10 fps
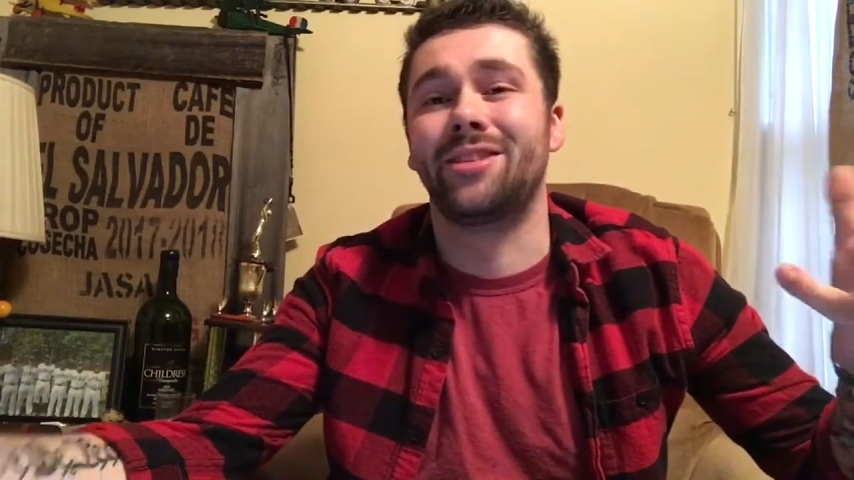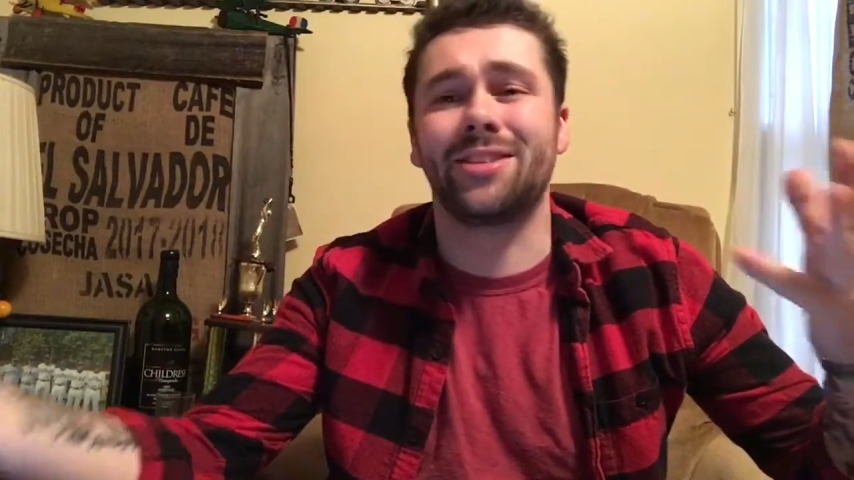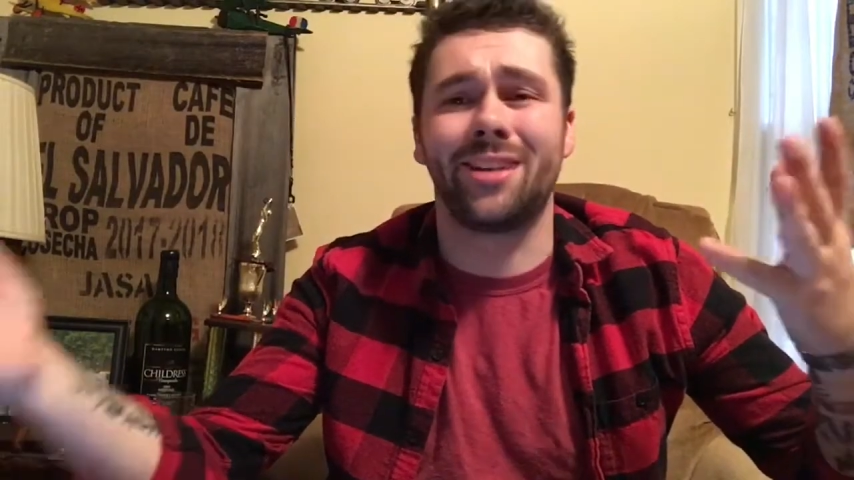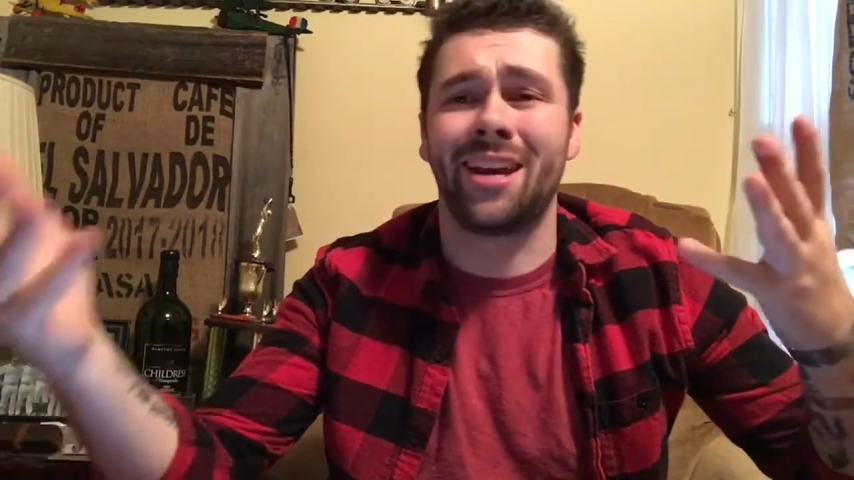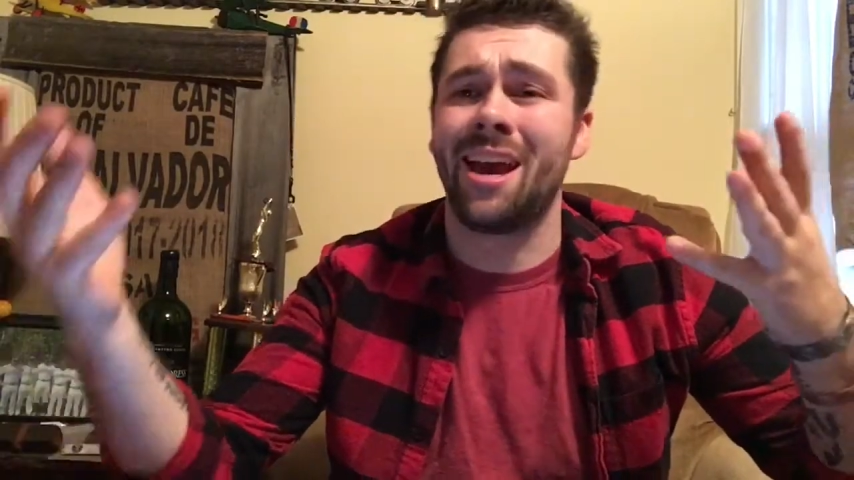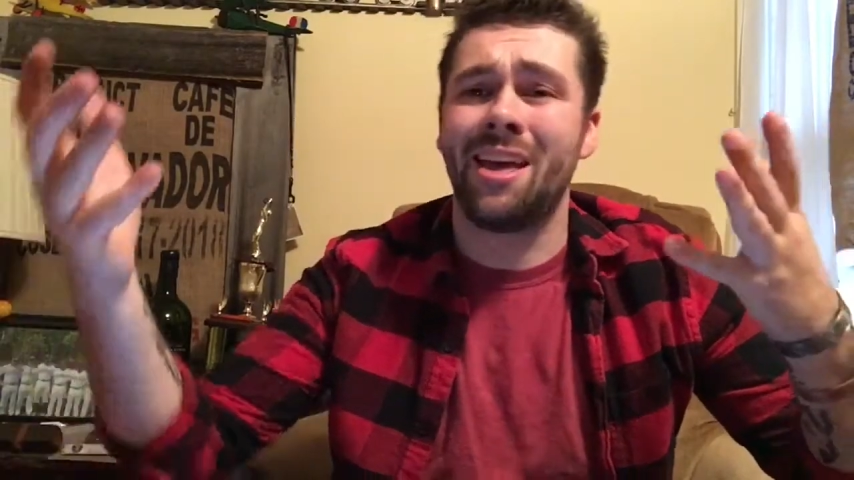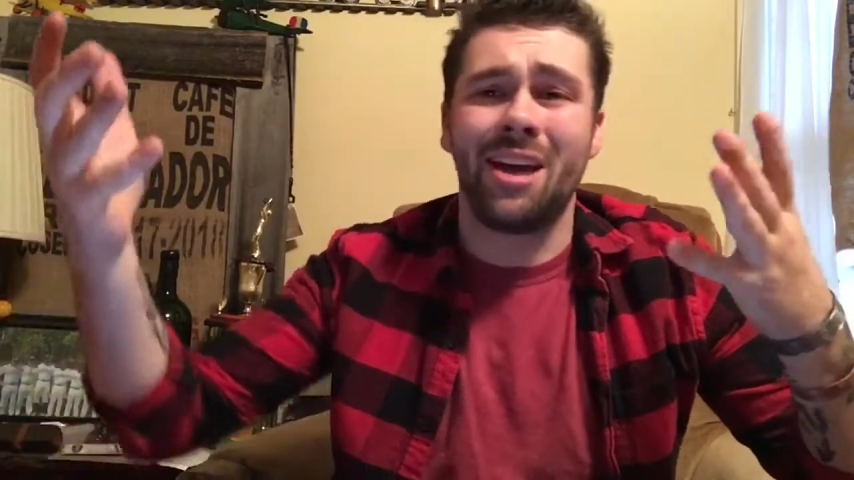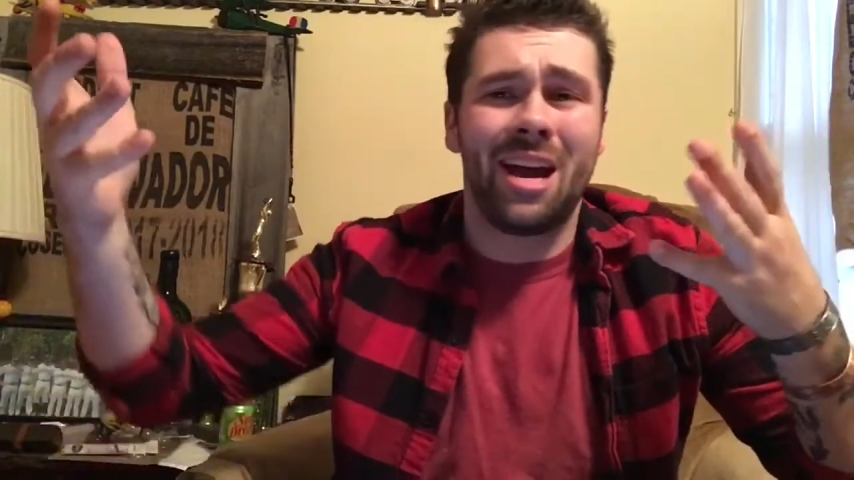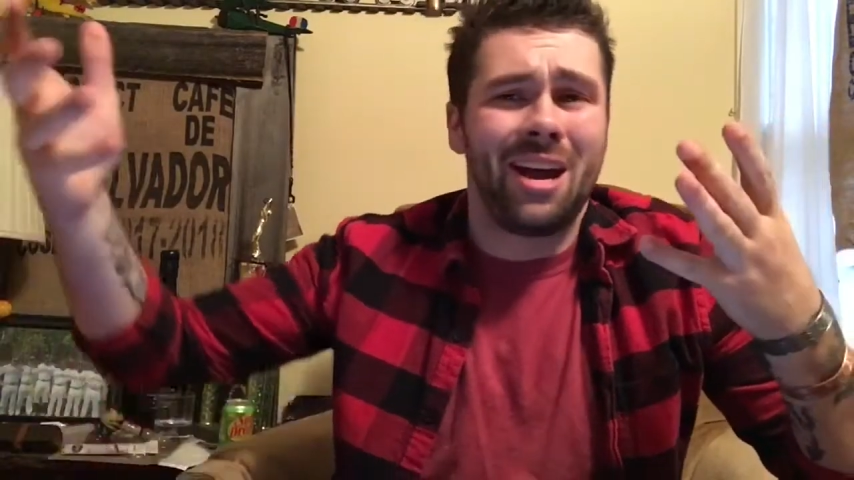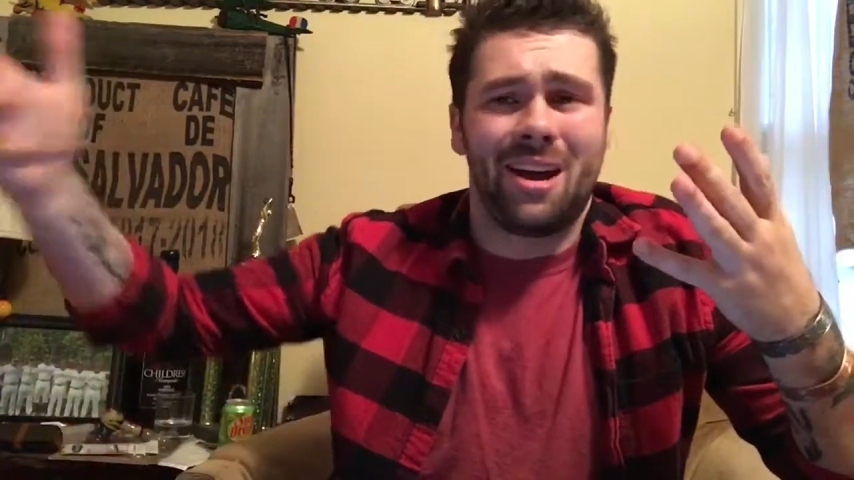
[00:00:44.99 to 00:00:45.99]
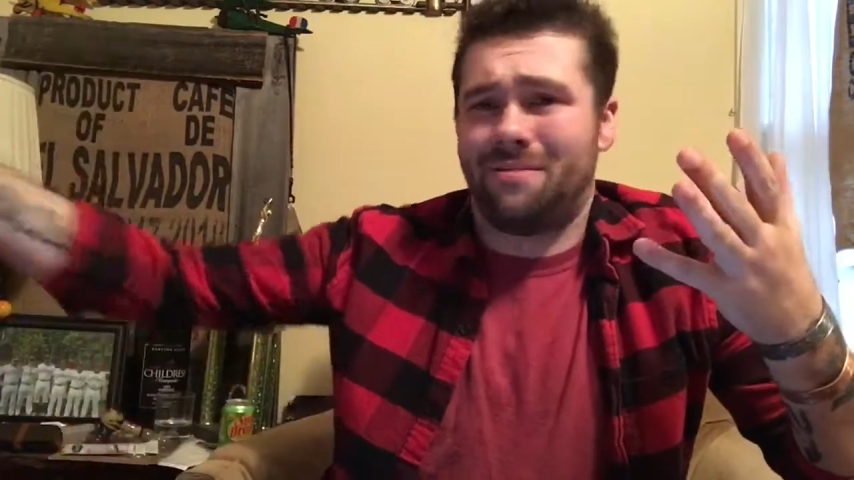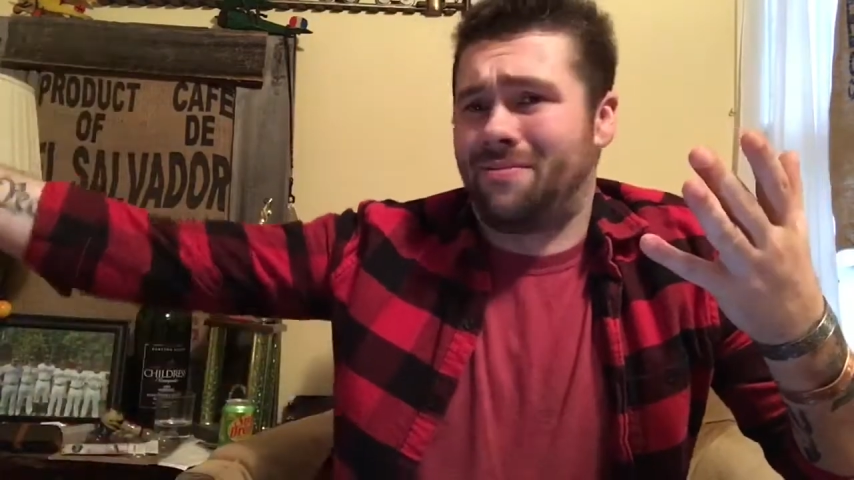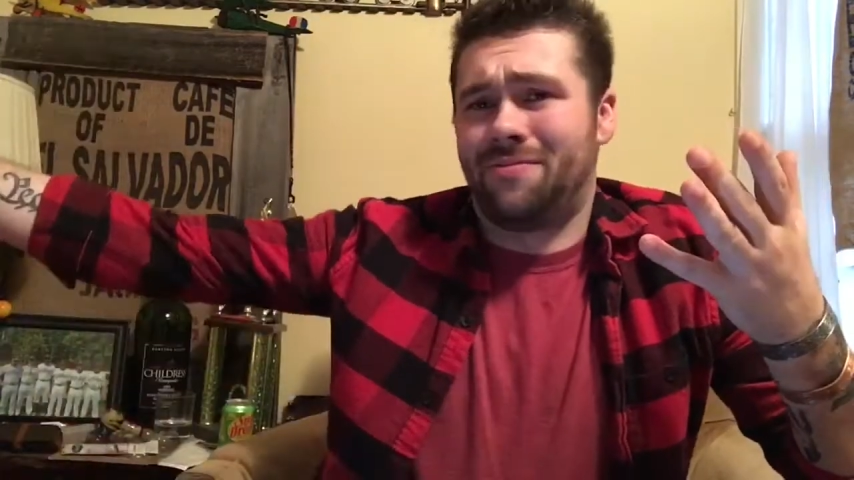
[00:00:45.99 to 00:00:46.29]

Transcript: just like uh,